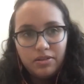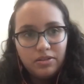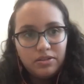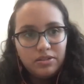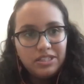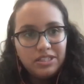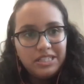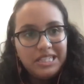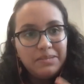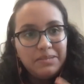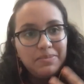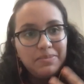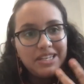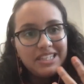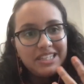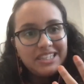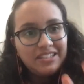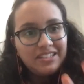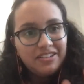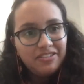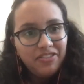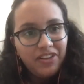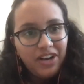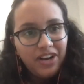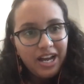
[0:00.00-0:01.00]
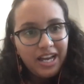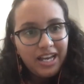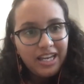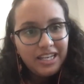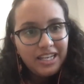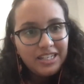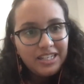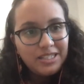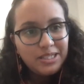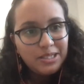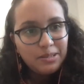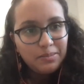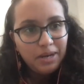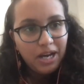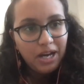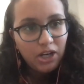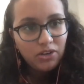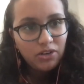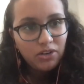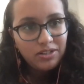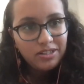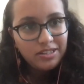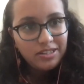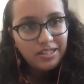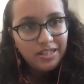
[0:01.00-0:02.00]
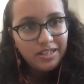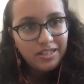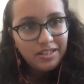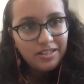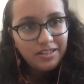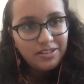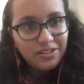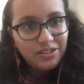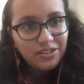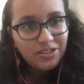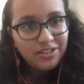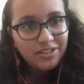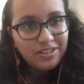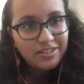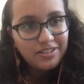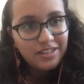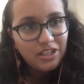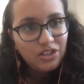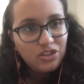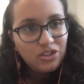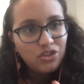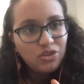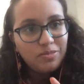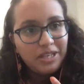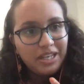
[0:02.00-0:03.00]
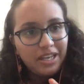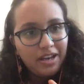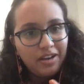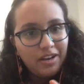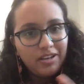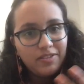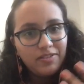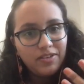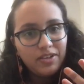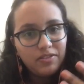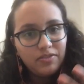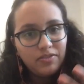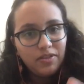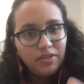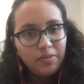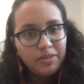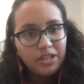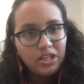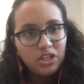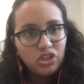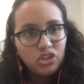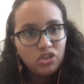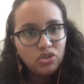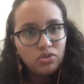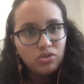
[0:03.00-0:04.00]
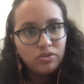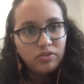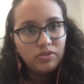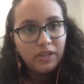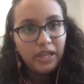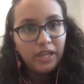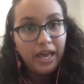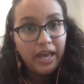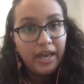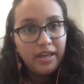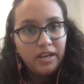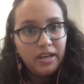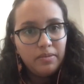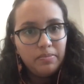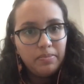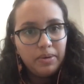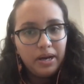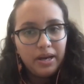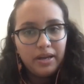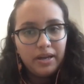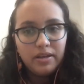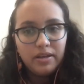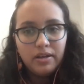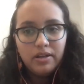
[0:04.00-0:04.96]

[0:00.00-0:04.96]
demystifying democracy. So this is like zooming out even from the issue of lead, but